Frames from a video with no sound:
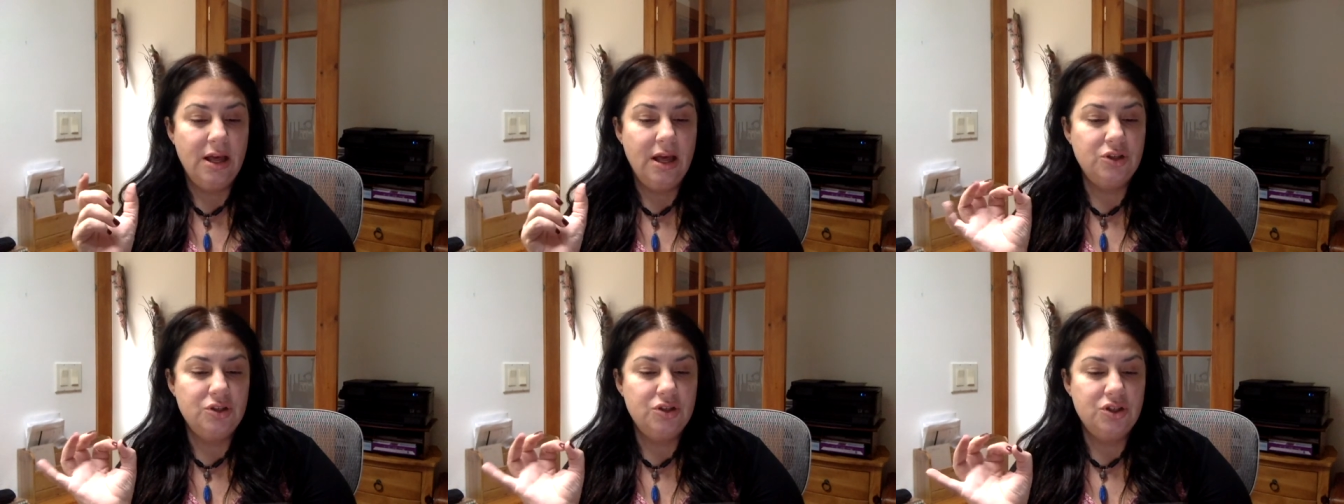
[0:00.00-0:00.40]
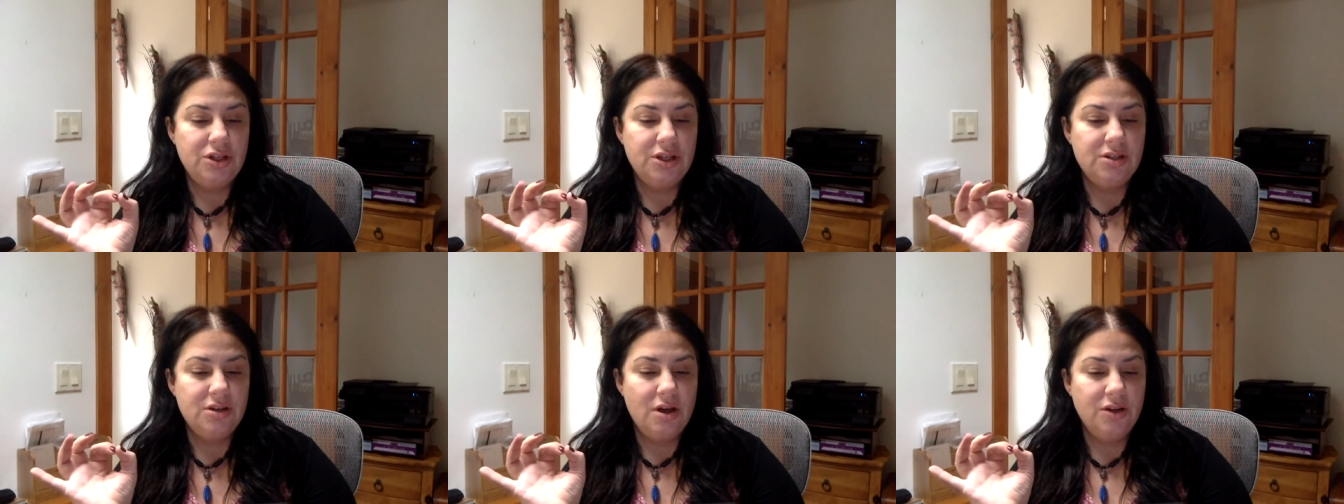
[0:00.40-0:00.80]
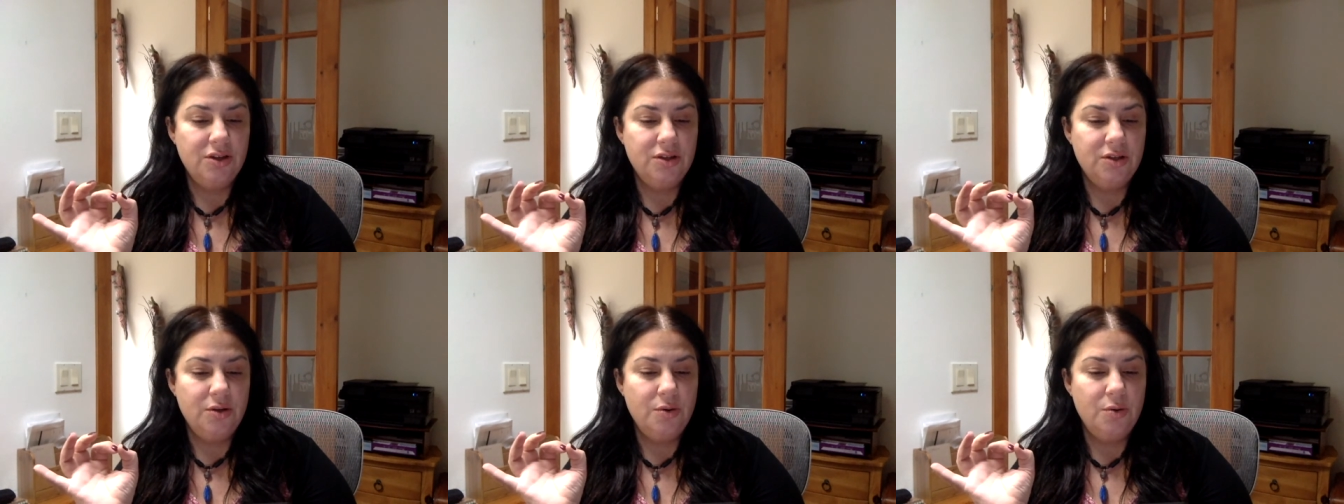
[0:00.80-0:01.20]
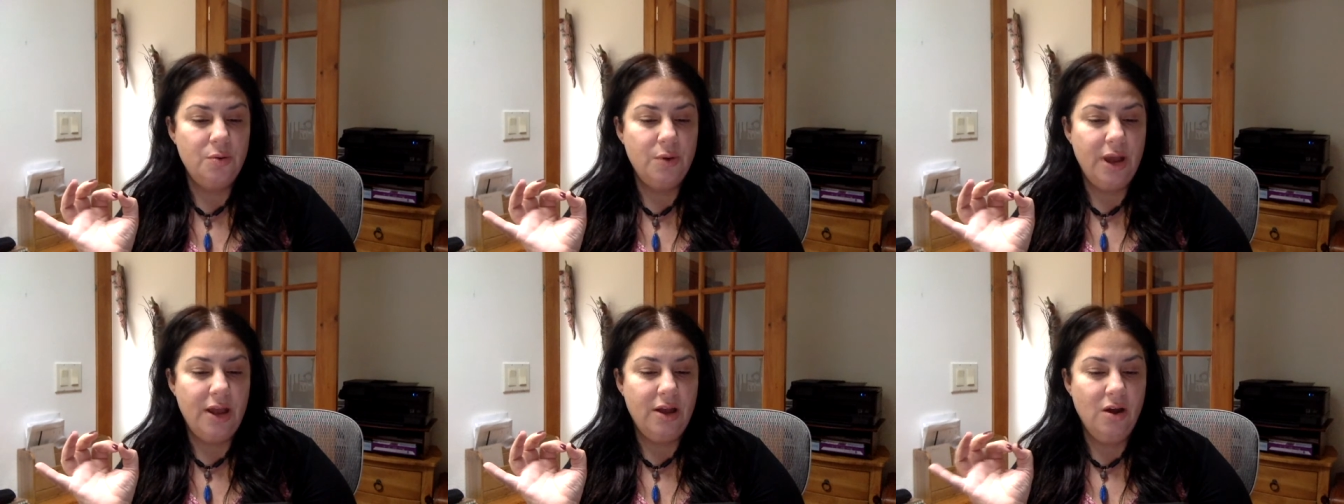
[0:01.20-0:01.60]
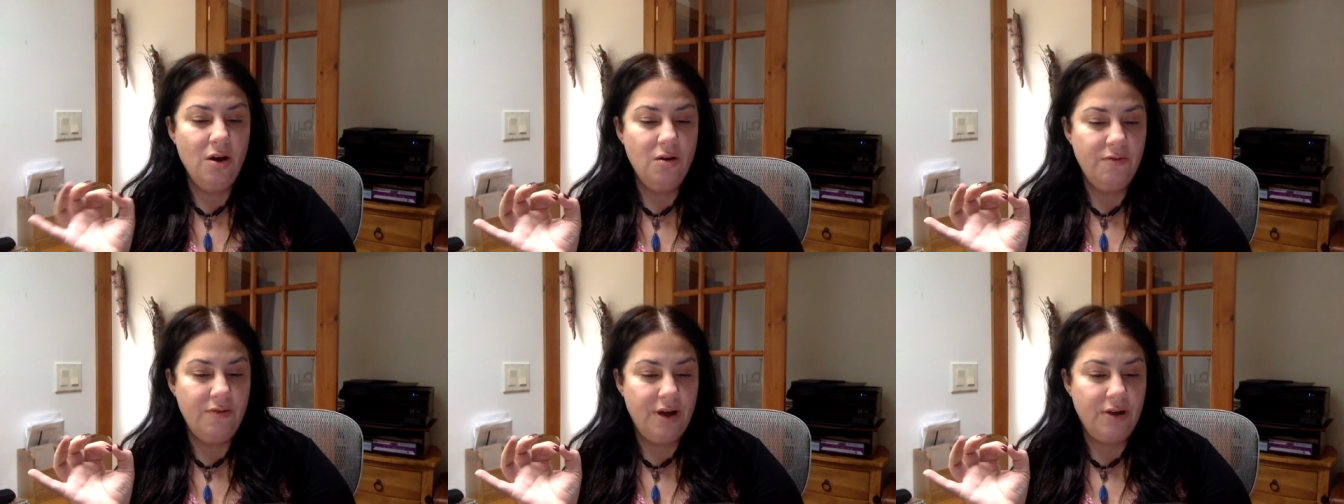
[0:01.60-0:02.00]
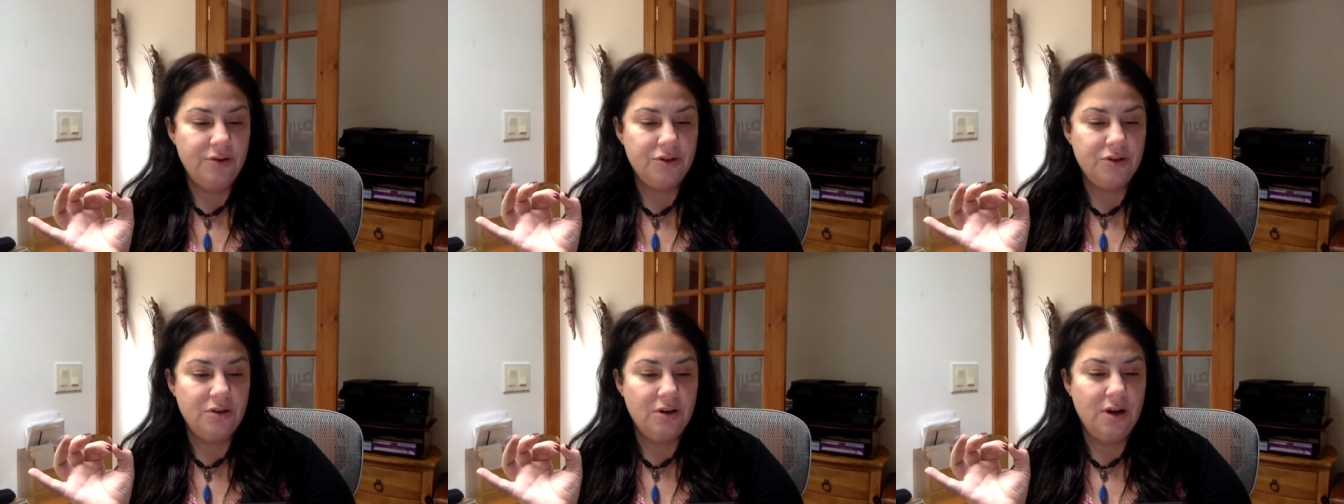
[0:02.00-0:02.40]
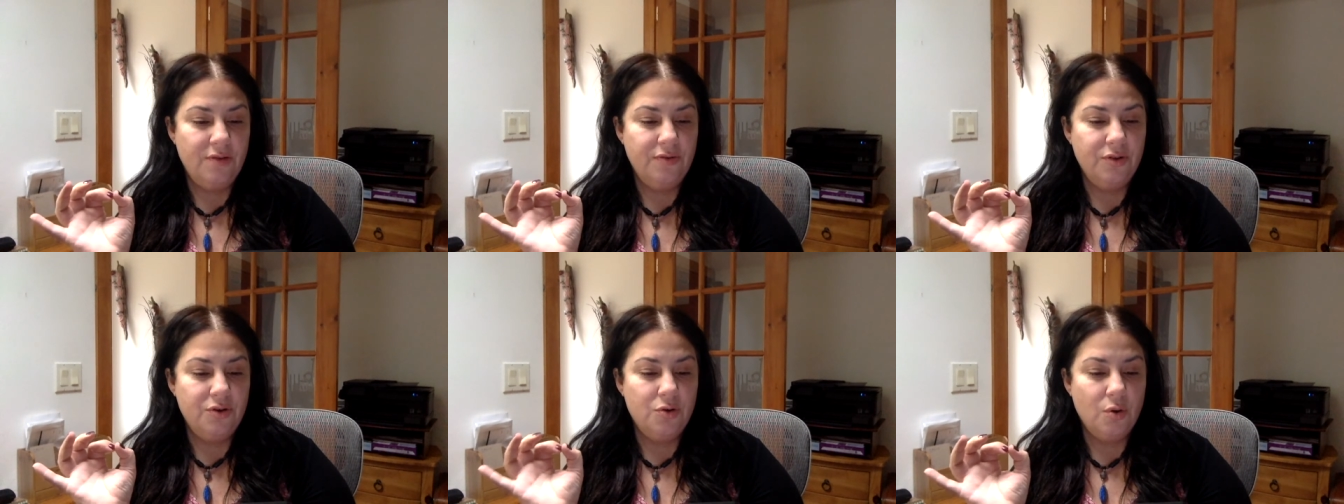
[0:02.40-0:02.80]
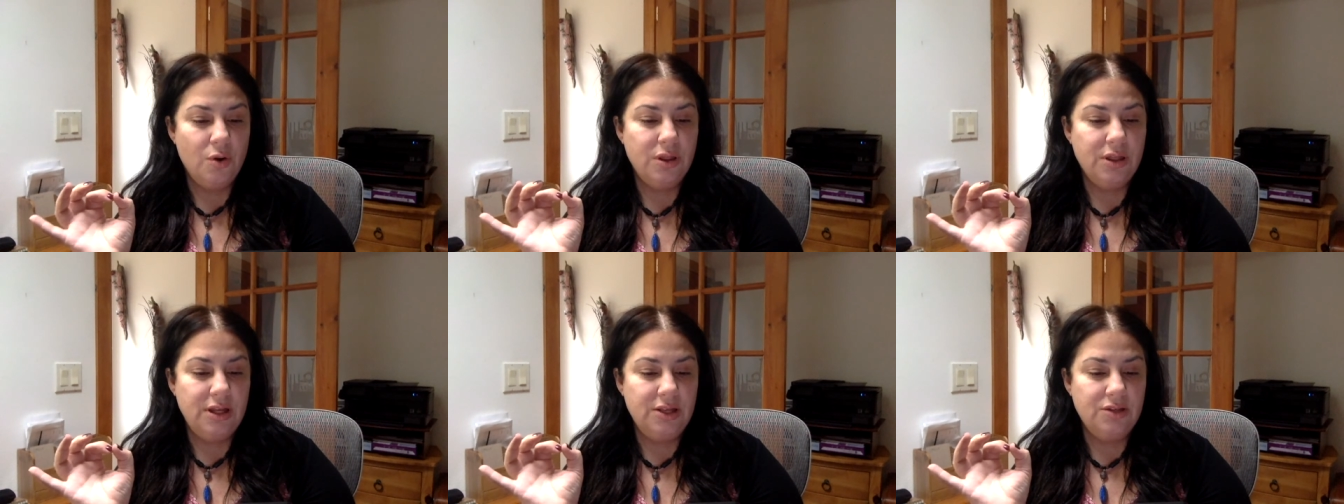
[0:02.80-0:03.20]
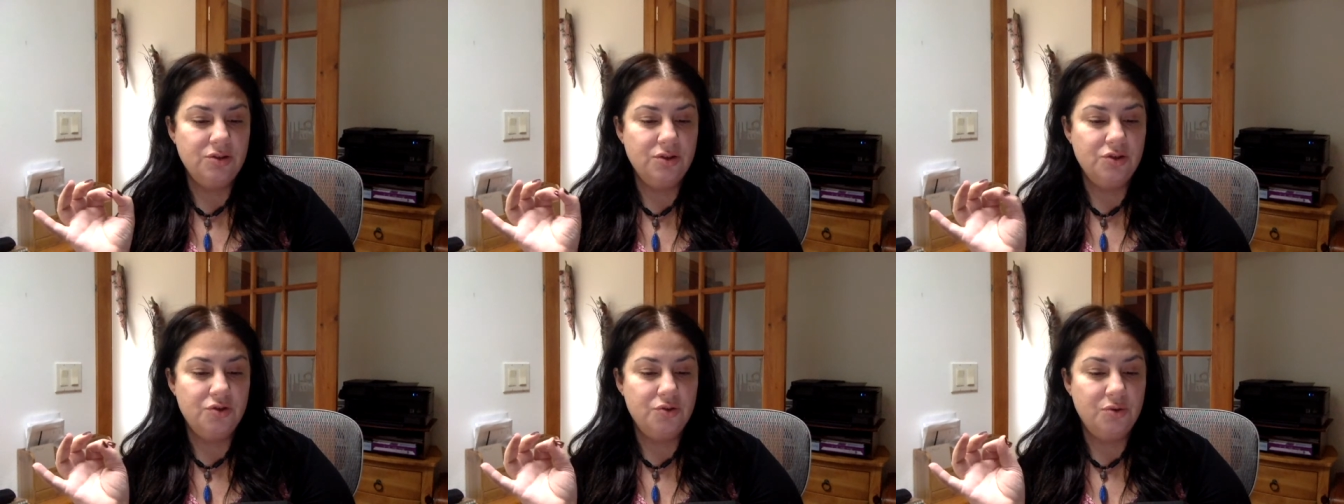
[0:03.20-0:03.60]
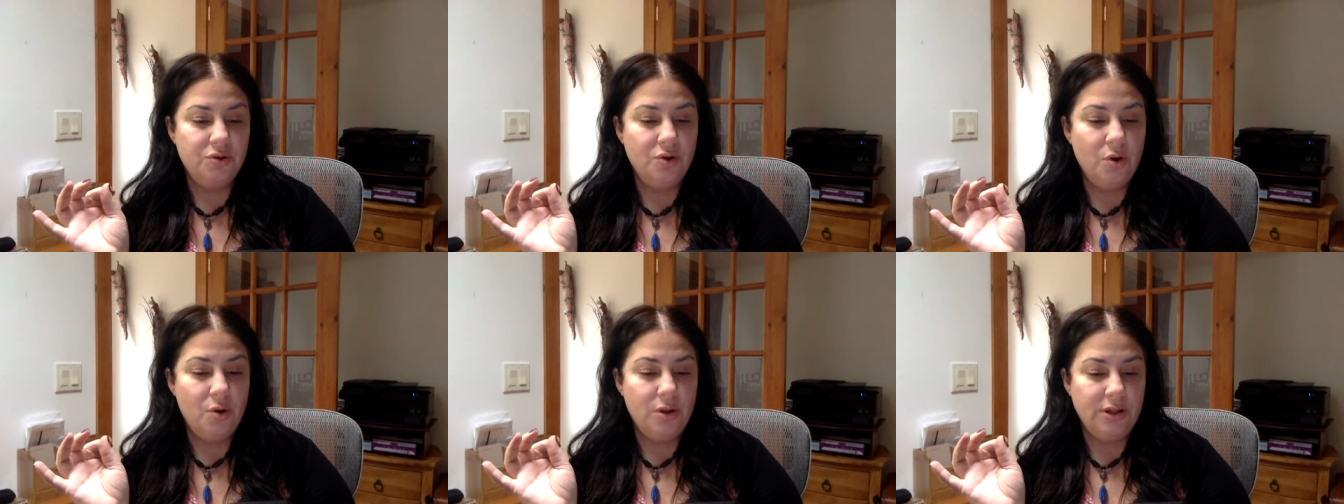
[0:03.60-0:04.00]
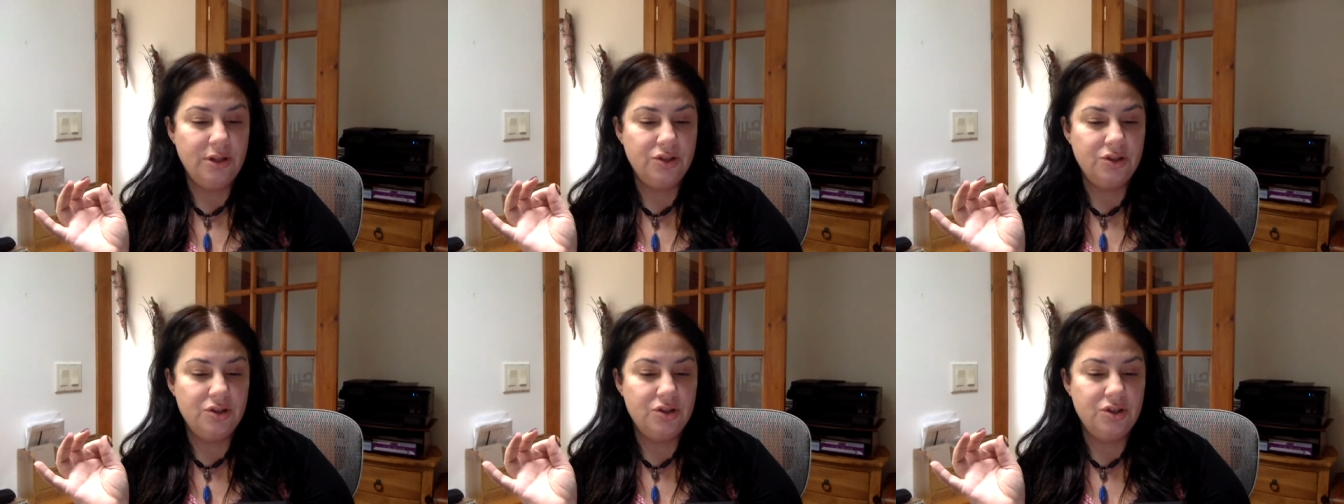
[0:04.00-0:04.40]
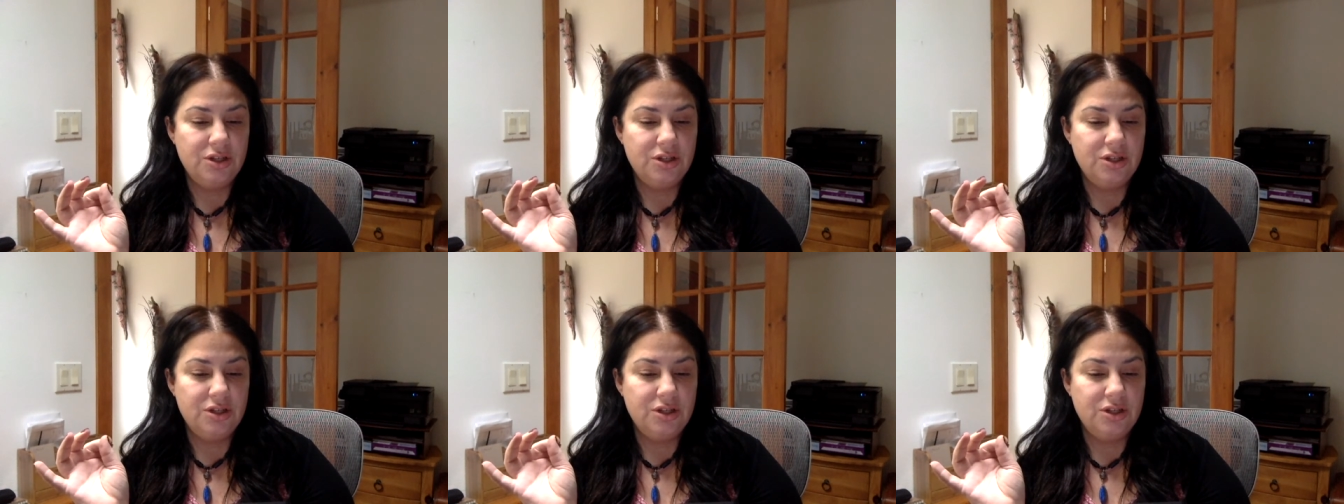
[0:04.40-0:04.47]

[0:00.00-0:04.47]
She is also a co founder of the Northeast Druid Coalition.